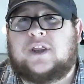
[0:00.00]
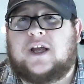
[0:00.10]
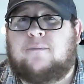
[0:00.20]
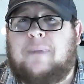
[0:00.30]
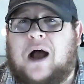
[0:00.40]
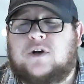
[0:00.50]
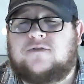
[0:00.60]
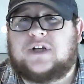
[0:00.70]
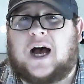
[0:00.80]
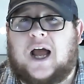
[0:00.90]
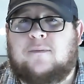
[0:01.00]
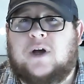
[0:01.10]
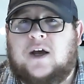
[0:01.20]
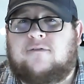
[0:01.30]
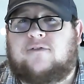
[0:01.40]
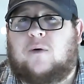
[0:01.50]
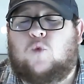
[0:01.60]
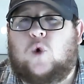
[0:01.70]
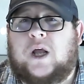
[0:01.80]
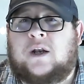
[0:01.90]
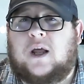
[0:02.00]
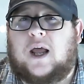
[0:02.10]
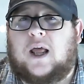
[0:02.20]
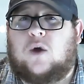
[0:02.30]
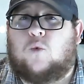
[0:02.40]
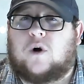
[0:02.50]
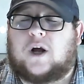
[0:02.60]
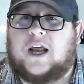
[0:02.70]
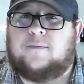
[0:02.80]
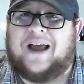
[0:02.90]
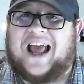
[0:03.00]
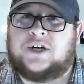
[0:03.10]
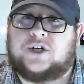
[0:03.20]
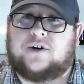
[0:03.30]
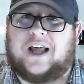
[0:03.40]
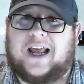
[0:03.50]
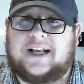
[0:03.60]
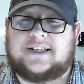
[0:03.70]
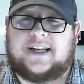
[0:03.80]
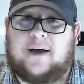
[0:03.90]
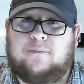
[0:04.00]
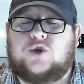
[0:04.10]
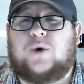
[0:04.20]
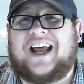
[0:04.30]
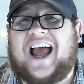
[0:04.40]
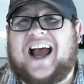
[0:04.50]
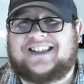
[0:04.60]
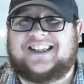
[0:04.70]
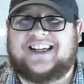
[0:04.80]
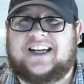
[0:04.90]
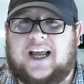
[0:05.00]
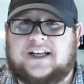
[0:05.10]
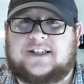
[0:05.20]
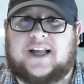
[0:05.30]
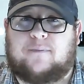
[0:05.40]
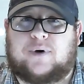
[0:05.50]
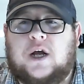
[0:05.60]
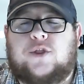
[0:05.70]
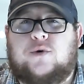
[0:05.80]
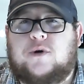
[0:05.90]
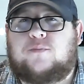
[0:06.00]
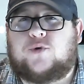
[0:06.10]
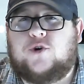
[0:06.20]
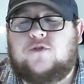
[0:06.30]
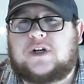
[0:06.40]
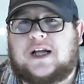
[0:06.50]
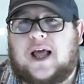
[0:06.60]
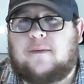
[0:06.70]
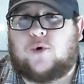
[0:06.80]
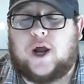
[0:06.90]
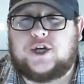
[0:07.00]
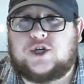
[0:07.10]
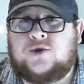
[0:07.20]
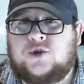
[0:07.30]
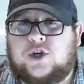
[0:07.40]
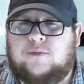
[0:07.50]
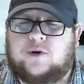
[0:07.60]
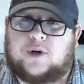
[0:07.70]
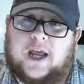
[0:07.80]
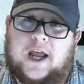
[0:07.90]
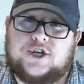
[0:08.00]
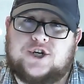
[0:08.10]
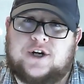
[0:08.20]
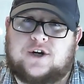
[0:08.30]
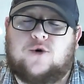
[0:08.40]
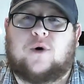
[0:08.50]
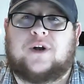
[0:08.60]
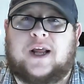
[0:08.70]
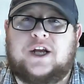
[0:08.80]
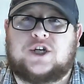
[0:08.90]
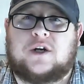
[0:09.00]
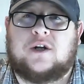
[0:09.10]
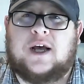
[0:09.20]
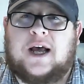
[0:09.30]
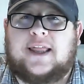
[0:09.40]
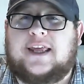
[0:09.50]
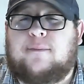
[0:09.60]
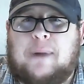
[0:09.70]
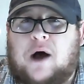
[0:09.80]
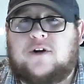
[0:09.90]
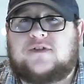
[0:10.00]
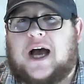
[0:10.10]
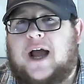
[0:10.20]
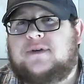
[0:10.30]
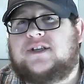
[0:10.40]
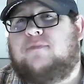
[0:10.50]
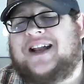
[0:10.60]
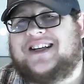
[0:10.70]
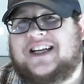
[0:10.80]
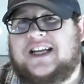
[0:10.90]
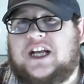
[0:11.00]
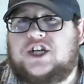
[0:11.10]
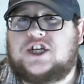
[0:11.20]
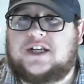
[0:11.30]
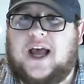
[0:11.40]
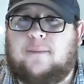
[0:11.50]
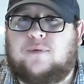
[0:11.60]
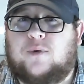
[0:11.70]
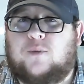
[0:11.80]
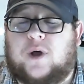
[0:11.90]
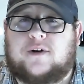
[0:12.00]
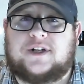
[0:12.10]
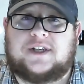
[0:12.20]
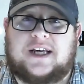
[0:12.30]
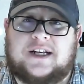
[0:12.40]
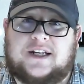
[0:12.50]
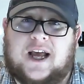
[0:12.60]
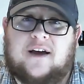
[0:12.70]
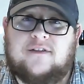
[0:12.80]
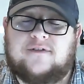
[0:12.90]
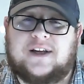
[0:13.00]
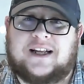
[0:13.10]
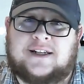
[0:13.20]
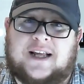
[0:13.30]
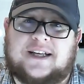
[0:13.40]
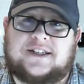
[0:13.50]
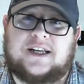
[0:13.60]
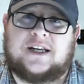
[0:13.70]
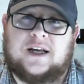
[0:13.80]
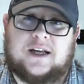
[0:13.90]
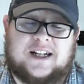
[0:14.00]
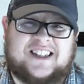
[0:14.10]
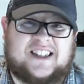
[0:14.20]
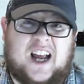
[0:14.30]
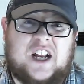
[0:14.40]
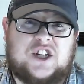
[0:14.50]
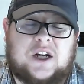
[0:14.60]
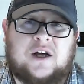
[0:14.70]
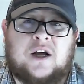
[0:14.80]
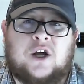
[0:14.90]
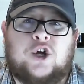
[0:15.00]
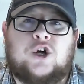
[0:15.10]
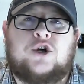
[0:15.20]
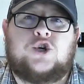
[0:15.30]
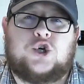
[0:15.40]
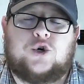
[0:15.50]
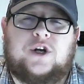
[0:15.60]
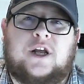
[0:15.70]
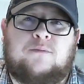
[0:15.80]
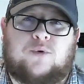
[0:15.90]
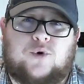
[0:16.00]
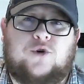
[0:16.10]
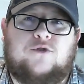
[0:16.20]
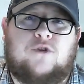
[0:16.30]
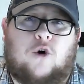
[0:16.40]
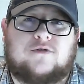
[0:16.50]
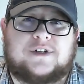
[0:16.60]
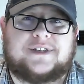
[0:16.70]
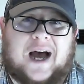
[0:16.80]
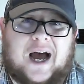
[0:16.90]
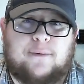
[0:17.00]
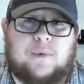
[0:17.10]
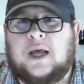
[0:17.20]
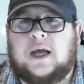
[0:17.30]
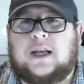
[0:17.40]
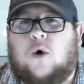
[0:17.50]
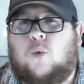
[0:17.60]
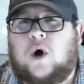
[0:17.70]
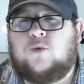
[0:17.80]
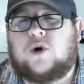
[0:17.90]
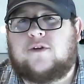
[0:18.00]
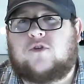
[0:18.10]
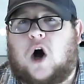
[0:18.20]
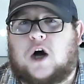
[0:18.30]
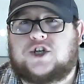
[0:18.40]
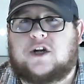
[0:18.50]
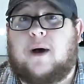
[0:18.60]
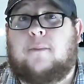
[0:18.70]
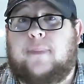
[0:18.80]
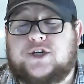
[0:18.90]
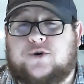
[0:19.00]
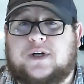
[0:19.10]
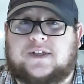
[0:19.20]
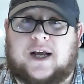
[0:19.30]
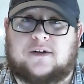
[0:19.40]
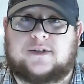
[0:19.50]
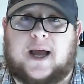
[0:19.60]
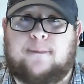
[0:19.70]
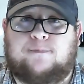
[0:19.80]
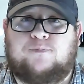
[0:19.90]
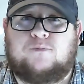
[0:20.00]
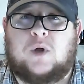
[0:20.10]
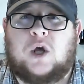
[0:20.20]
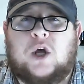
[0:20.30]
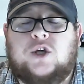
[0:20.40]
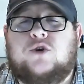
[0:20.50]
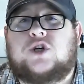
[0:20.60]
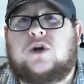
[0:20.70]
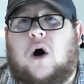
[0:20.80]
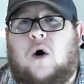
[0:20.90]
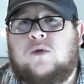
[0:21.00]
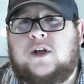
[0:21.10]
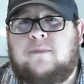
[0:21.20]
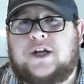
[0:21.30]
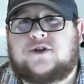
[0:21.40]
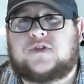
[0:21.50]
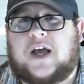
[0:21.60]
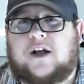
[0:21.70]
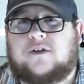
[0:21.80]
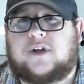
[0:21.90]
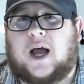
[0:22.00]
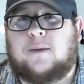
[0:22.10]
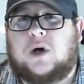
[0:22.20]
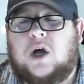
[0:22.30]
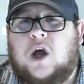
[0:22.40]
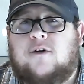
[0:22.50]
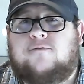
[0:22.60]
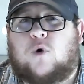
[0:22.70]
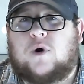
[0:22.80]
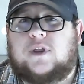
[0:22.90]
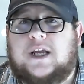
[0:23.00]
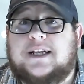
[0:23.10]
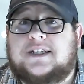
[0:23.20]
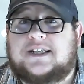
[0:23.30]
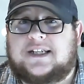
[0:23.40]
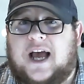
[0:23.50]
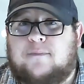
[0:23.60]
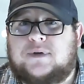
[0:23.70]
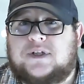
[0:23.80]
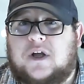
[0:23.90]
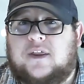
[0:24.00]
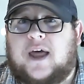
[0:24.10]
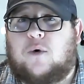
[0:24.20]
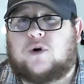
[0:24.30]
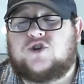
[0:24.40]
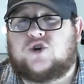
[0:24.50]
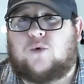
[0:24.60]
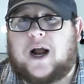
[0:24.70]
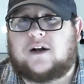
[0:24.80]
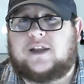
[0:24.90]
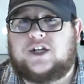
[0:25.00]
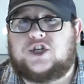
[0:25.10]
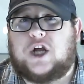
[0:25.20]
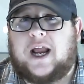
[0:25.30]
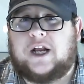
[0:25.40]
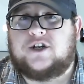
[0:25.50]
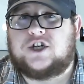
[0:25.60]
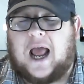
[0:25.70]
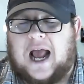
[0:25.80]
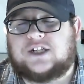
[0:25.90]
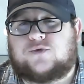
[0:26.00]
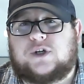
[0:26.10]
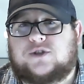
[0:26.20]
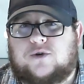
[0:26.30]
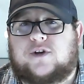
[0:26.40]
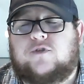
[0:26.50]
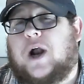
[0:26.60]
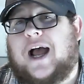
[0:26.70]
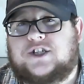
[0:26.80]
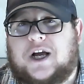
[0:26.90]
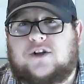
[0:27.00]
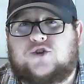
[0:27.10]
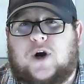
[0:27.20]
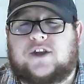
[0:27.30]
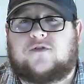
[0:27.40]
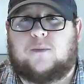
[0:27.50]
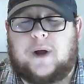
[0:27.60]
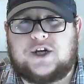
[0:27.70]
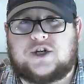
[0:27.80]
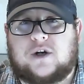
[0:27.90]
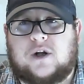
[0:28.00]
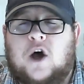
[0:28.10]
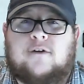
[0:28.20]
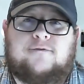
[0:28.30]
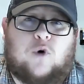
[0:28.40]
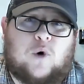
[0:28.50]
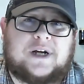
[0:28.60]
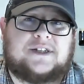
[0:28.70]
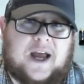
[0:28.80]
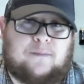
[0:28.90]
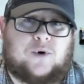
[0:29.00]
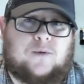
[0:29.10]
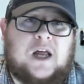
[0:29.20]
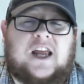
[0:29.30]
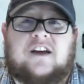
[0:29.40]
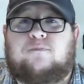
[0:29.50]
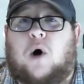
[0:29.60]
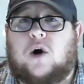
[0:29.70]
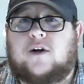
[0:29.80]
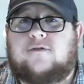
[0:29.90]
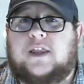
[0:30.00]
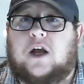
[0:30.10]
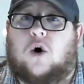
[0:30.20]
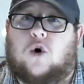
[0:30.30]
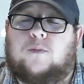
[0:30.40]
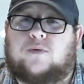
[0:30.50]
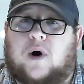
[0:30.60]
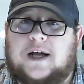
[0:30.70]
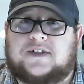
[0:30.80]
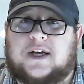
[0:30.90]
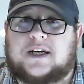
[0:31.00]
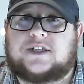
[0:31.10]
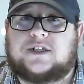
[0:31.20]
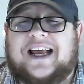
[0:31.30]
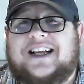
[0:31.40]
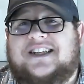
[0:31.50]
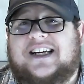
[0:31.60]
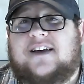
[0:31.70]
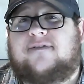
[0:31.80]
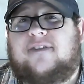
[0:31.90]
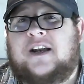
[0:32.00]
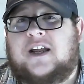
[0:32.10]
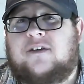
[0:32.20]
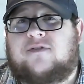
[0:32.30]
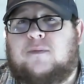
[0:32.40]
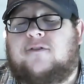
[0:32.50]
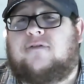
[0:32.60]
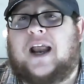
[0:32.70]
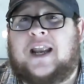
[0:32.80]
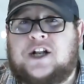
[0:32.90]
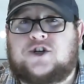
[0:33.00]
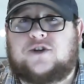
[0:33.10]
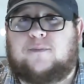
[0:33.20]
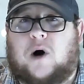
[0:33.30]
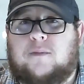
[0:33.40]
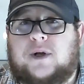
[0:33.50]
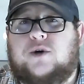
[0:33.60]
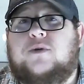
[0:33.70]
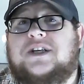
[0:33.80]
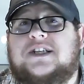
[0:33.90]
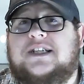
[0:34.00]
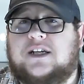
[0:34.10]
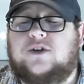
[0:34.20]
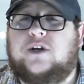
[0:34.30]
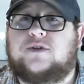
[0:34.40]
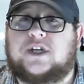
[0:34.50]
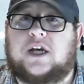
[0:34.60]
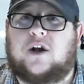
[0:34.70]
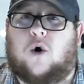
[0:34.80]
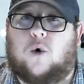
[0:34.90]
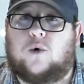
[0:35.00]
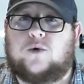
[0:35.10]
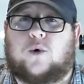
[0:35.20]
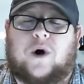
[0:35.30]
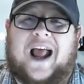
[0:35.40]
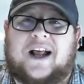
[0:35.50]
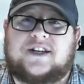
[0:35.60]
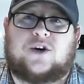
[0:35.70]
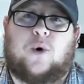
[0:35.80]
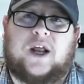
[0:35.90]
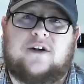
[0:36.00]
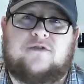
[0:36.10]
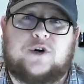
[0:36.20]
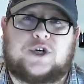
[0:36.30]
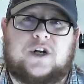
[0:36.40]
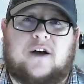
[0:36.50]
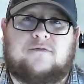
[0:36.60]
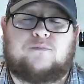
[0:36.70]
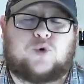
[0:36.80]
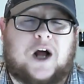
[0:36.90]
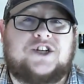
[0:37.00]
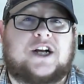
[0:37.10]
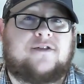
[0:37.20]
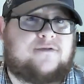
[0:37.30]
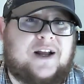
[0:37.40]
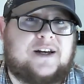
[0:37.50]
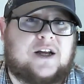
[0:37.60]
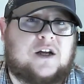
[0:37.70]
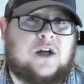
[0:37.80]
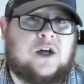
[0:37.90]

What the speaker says: the amount of time from when a work item entered a step to when it exited a step. Through improved collaboration, communication, and coordination, the amount of time spent in each step, whether it's in dev, in testing, in staging, should improve over time. Now, one word of caution about measuring cycle time. You should only measure cycle time for the steps that were directly changed as a result of your Agile transformation. For example, if part of the whole process is to get funding from a financial department who is still using an old or antiquated version of project funding,